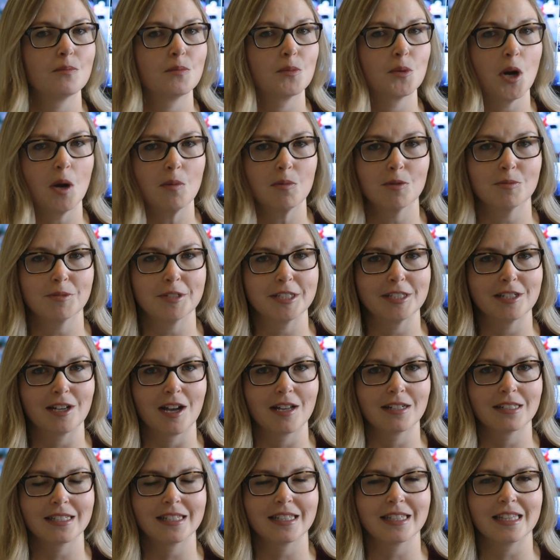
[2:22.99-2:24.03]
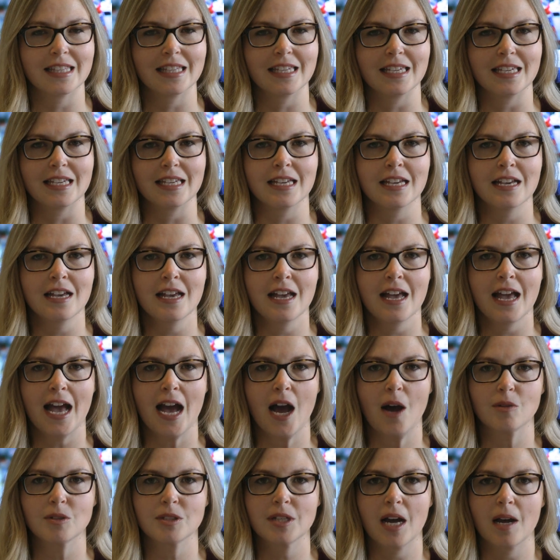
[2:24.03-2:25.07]
probably not the
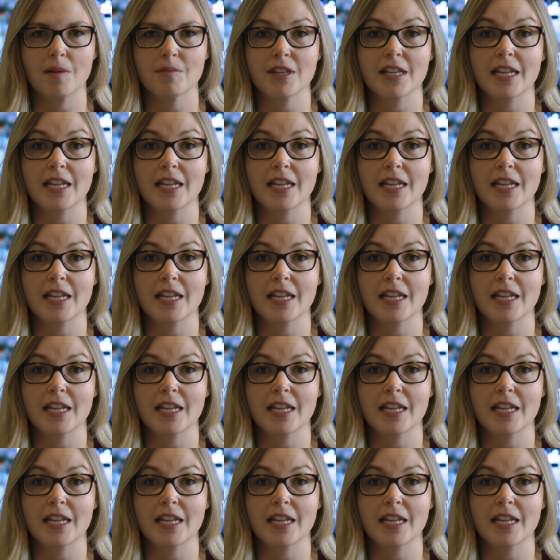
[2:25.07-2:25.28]
outcome